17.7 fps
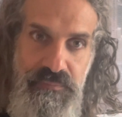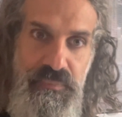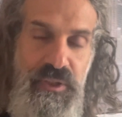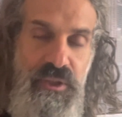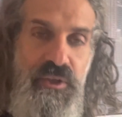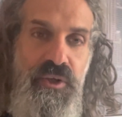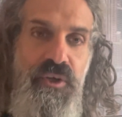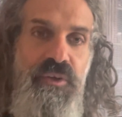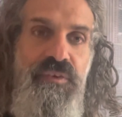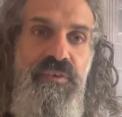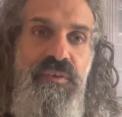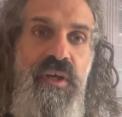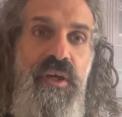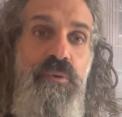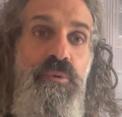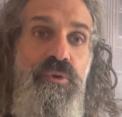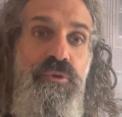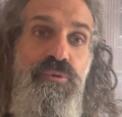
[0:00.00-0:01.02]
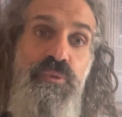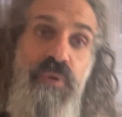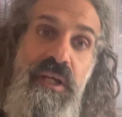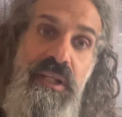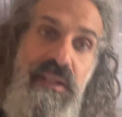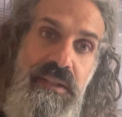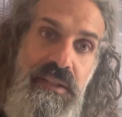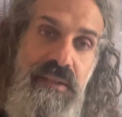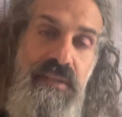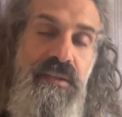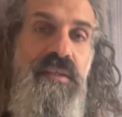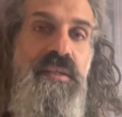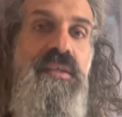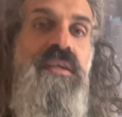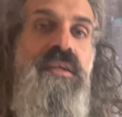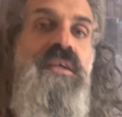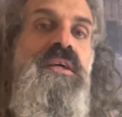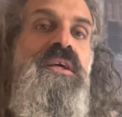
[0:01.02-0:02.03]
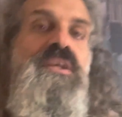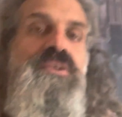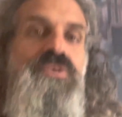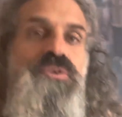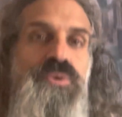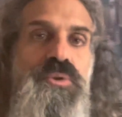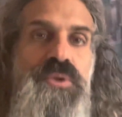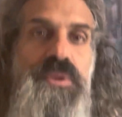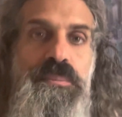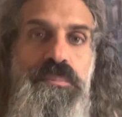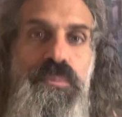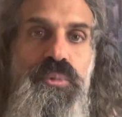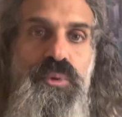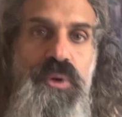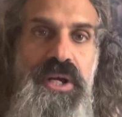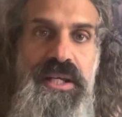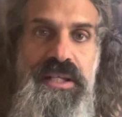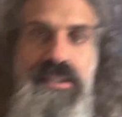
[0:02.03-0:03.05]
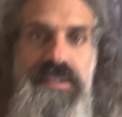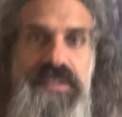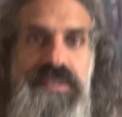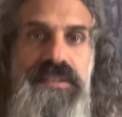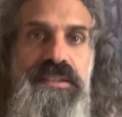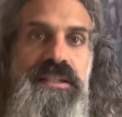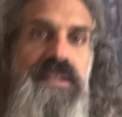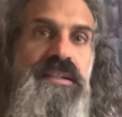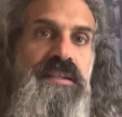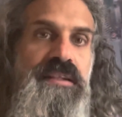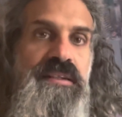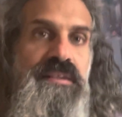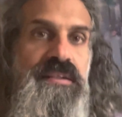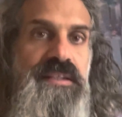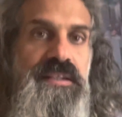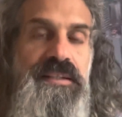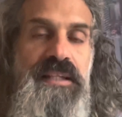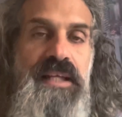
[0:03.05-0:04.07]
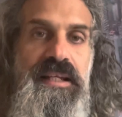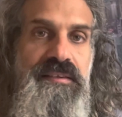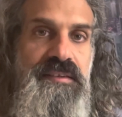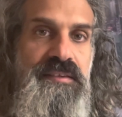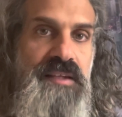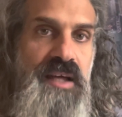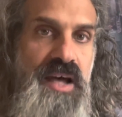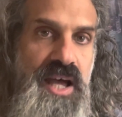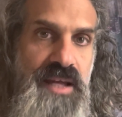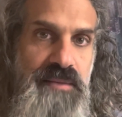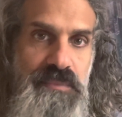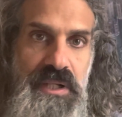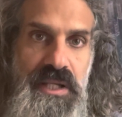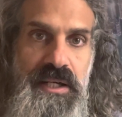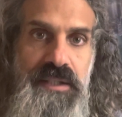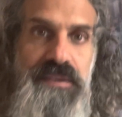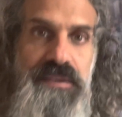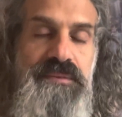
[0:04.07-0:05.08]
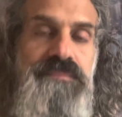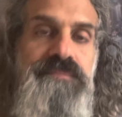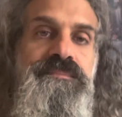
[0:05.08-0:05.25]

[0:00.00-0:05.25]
because I was ready to embrace it in that timeline.